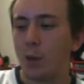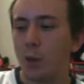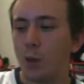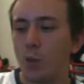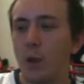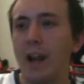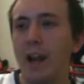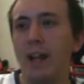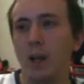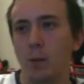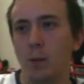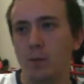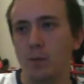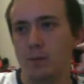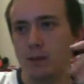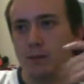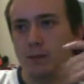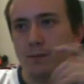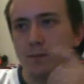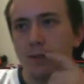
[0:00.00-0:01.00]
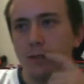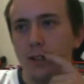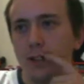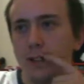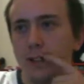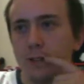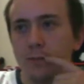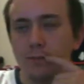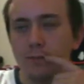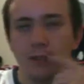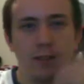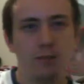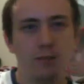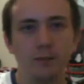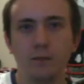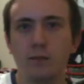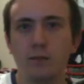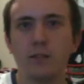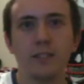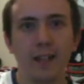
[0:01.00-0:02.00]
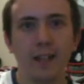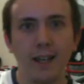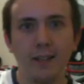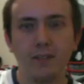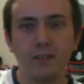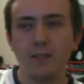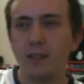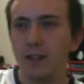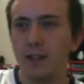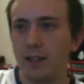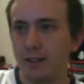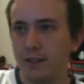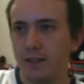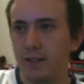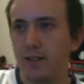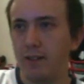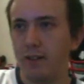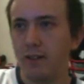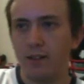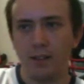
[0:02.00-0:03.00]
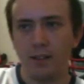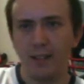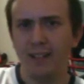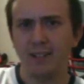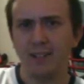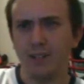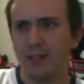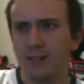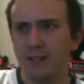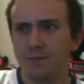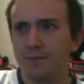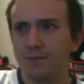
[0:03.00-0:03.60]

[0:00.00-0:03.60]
Rams. Saints, easily.